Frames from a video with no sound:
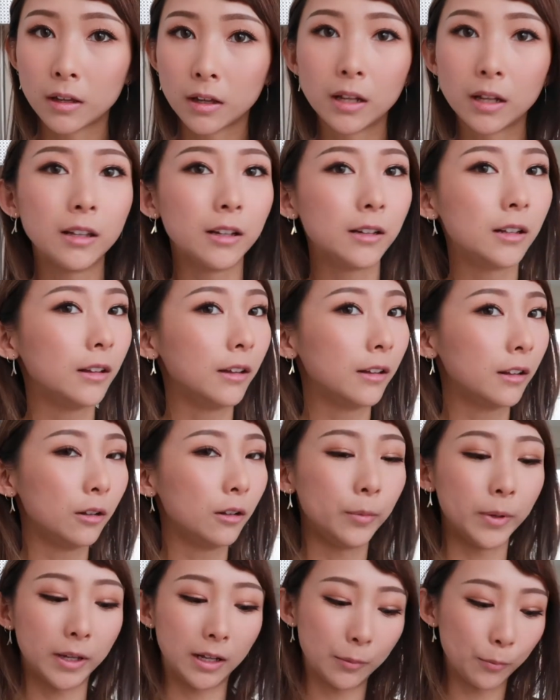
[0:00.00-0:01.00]
Look a
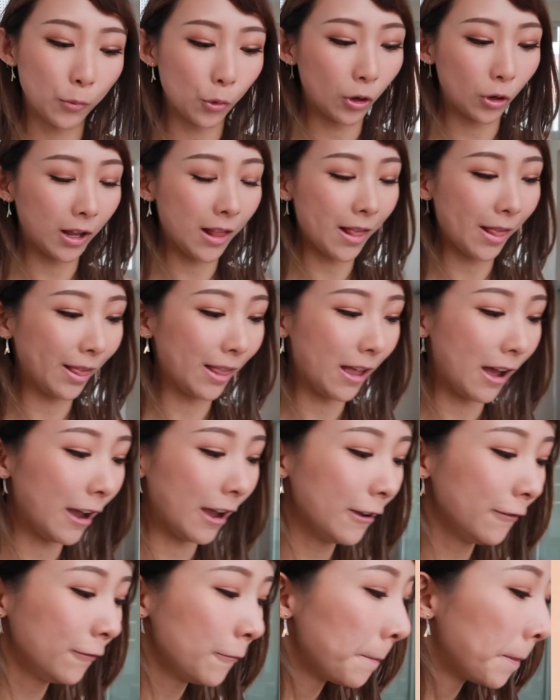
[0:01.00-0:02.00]
little bit more
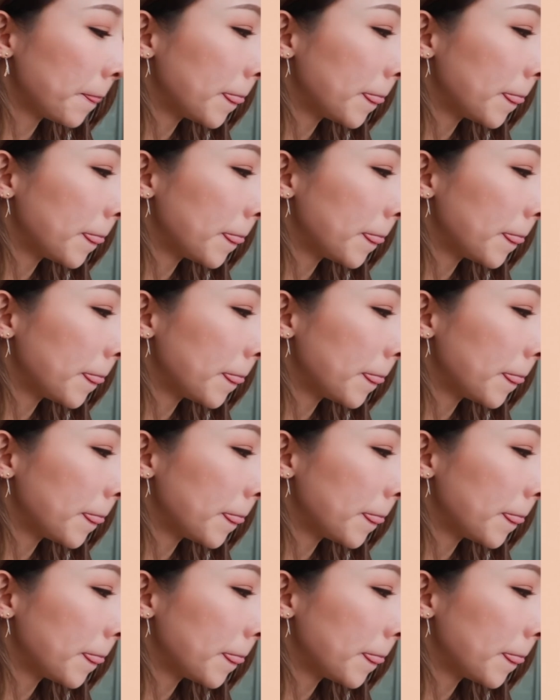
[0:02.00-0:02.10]
alive.